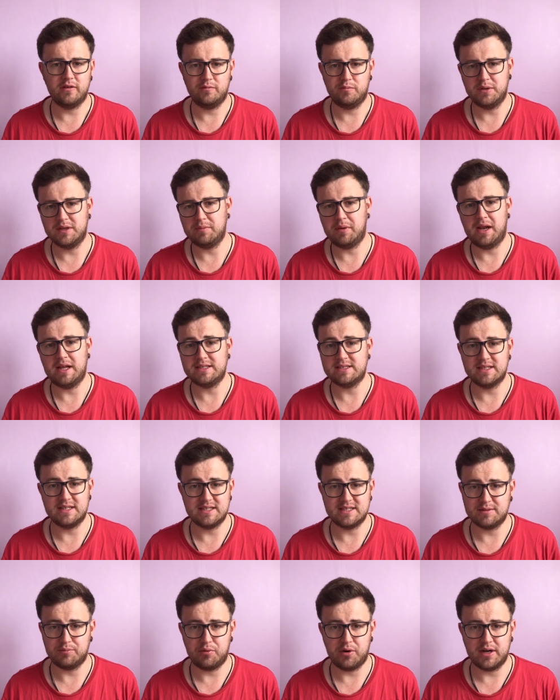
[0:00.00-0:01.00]
have been pleasantly
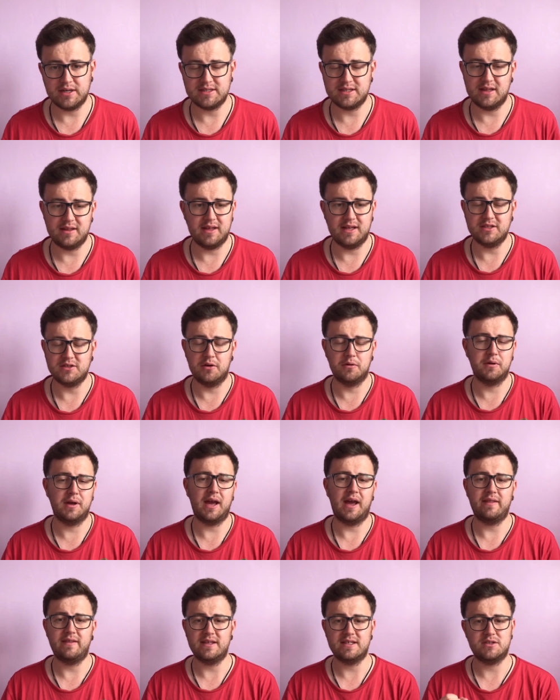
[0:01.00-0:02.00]
surprised that they don't
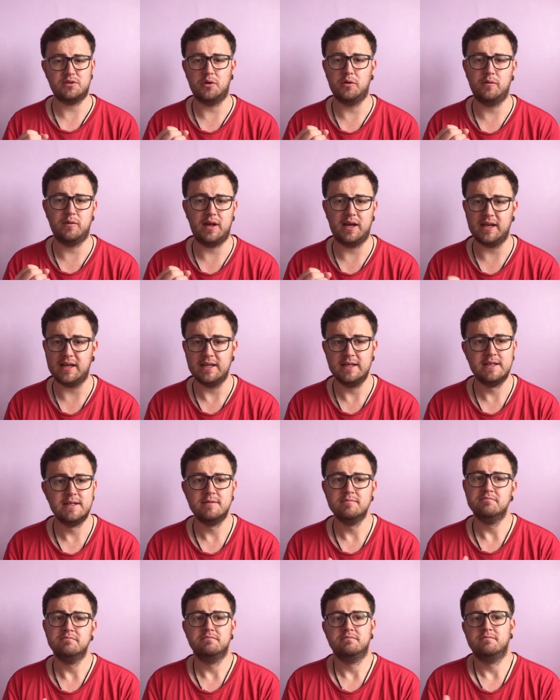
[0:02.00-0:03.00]
get this sort of like
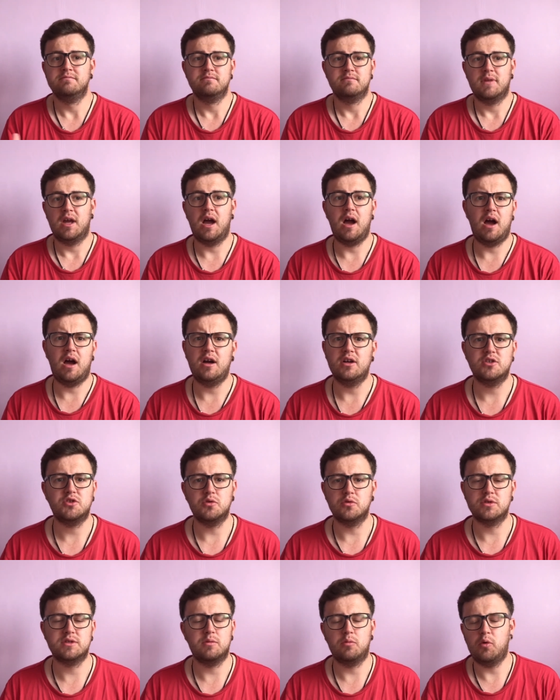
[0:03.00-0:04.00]
harsh
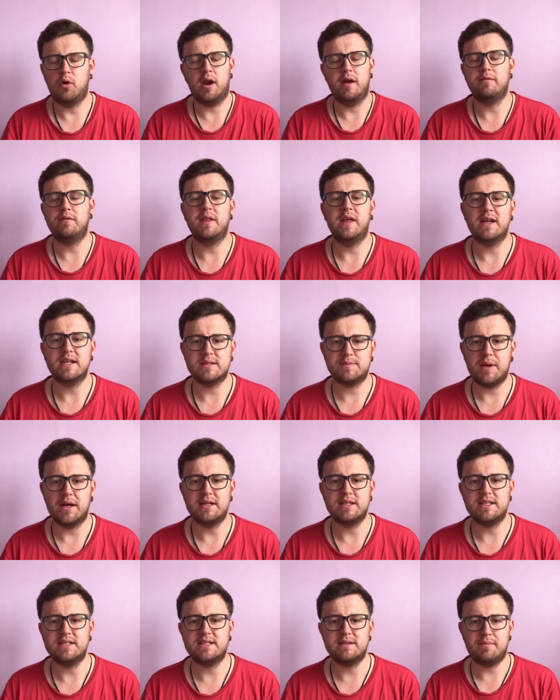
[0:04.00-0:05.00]
or whatever they
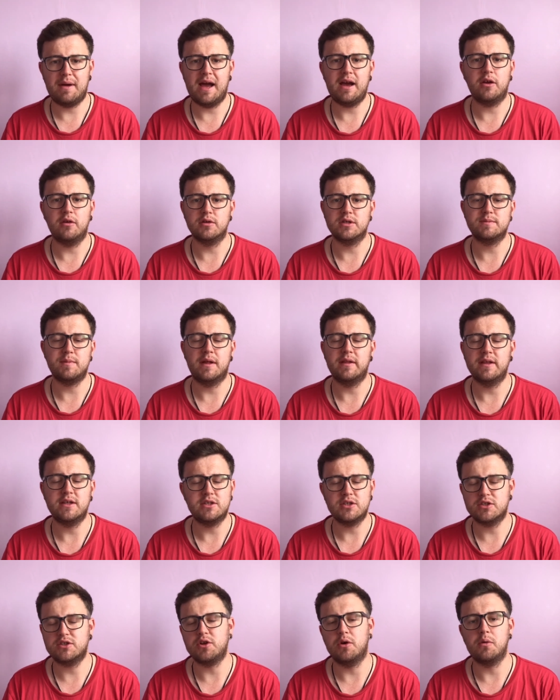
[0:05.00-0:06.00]
expected tobacco smell. They
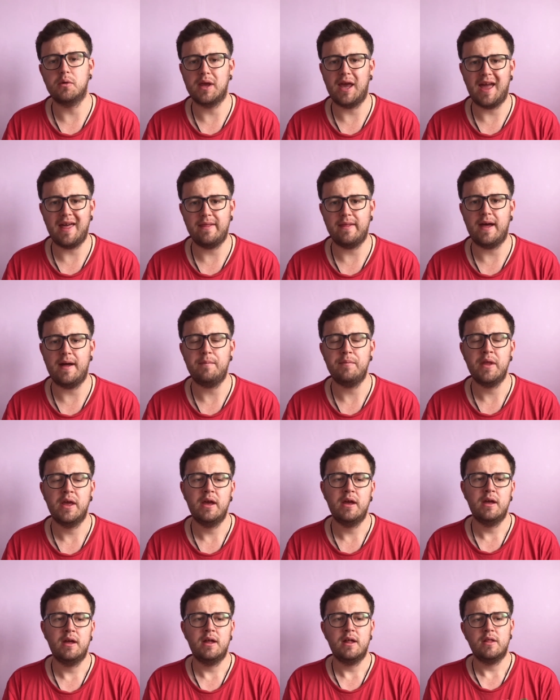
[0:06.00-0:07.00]
just don't get that.
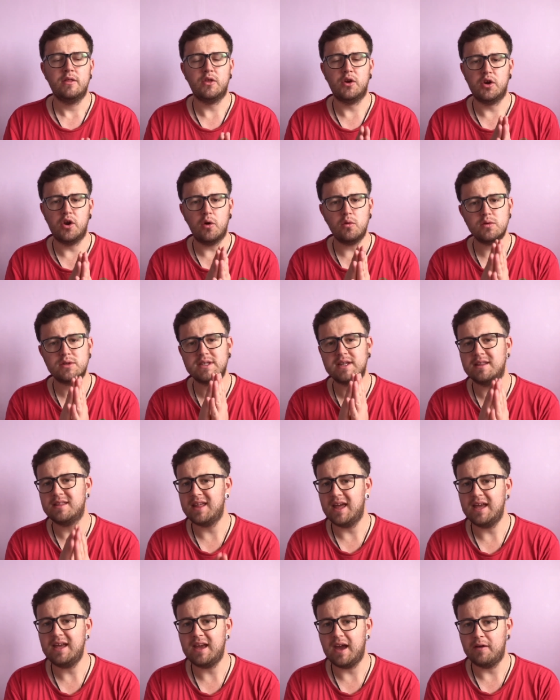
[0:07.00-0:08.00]
The notes that
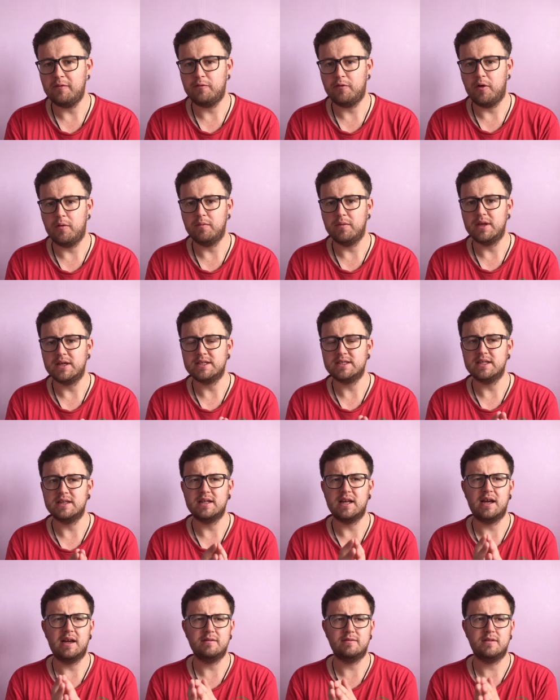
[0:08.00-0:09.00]
they get from this, and
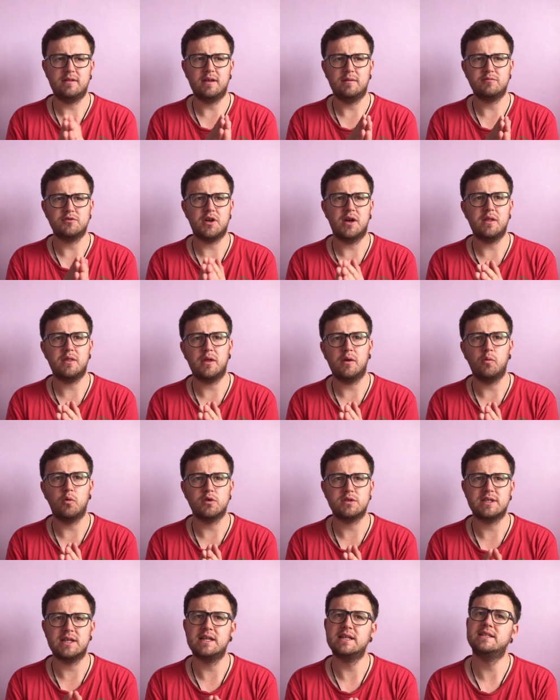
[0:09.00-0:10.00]
that I'm trying to think
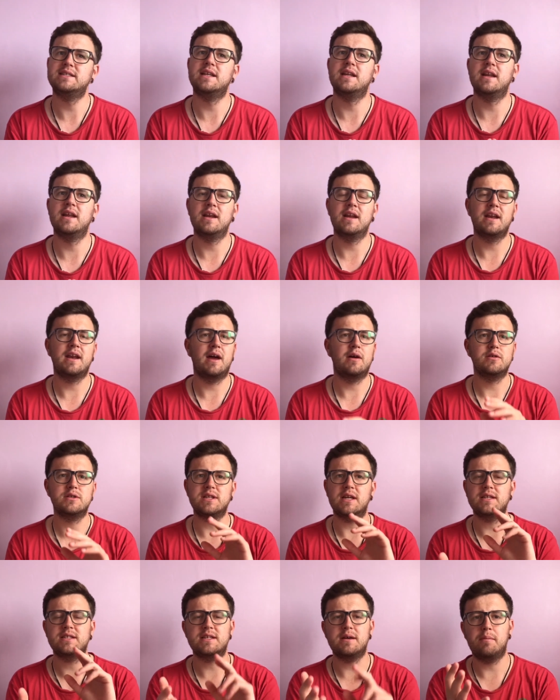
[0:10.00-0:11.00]
what's listed in it now, it's
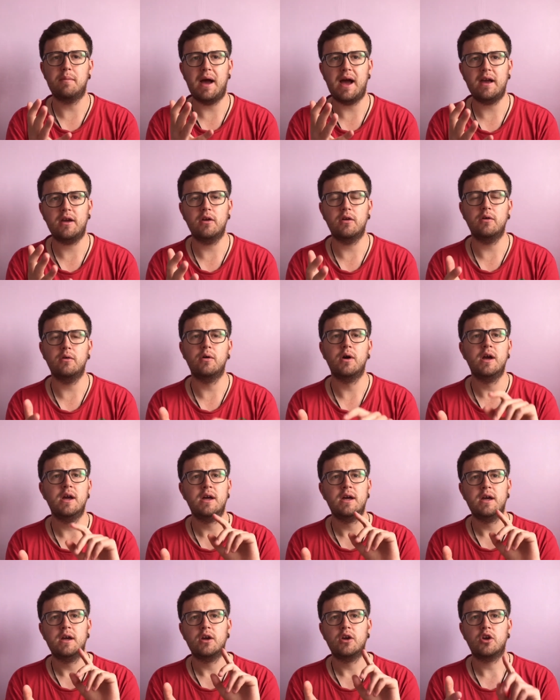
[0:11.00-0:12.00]
like tobacco,
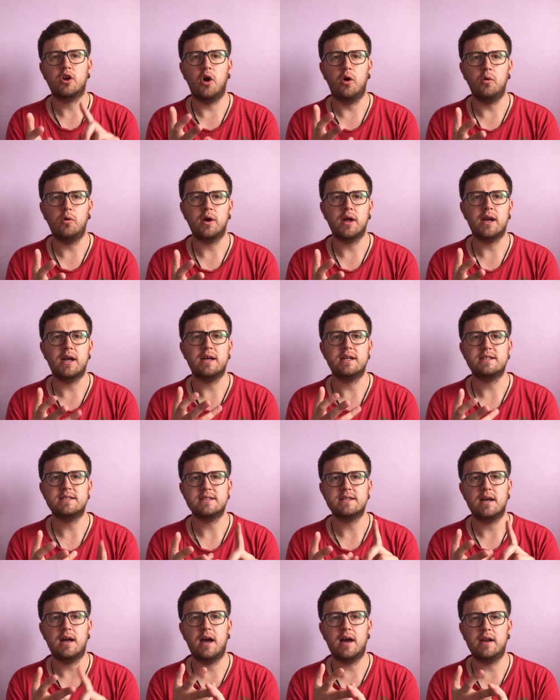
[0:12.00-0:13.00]
coconut,
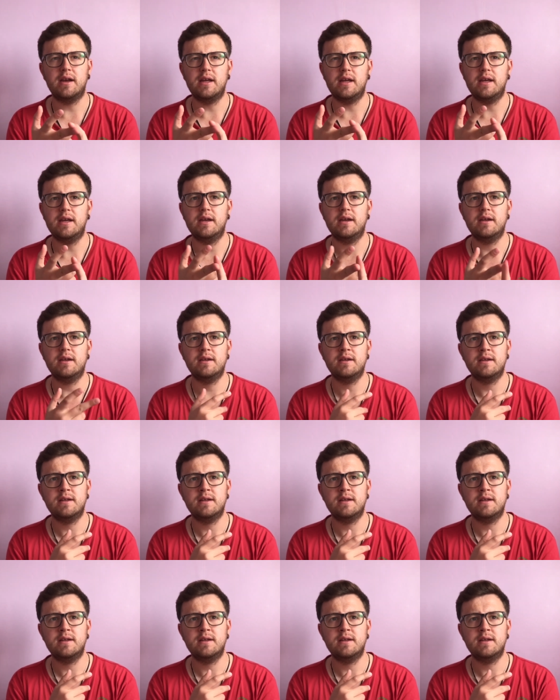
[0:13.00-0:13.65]
honey,